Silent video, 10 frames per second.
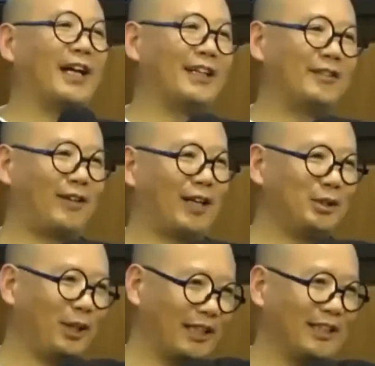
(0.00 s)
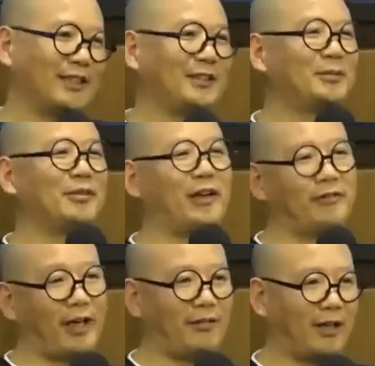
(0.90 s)
in parallel or
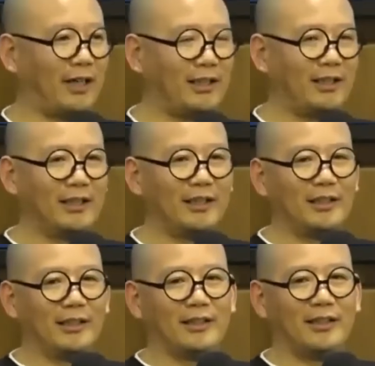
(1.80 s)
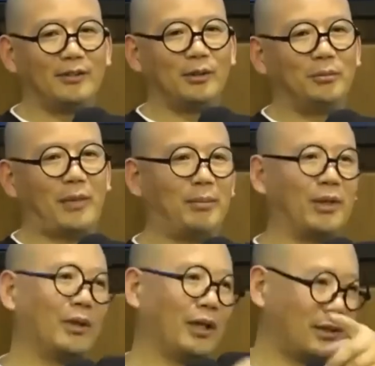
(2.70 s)
coexistence in
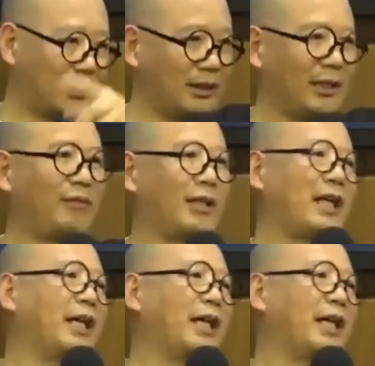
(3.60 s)
development.